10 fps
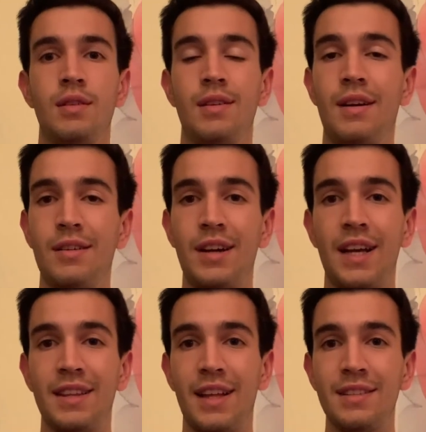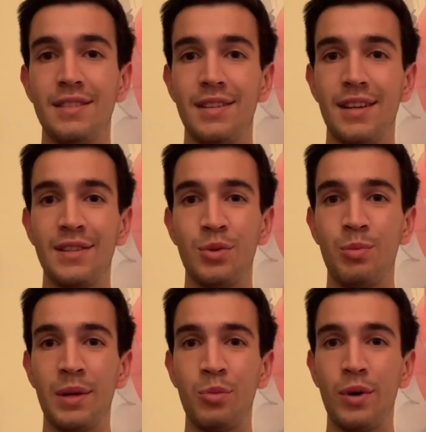All right, that's a
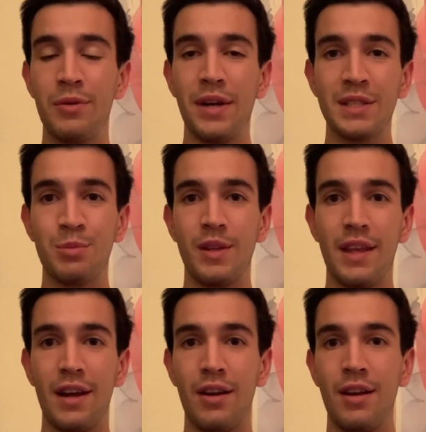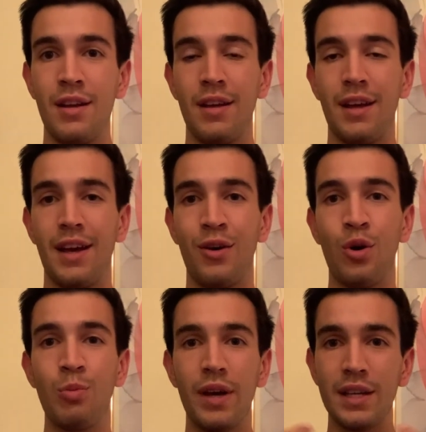big boy recipe there. I
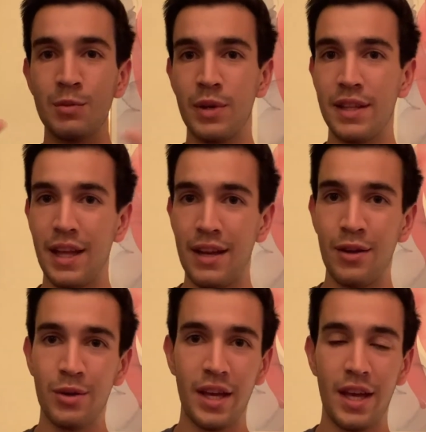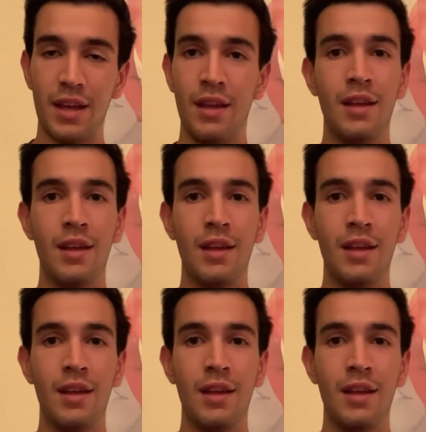hope I explained that okay.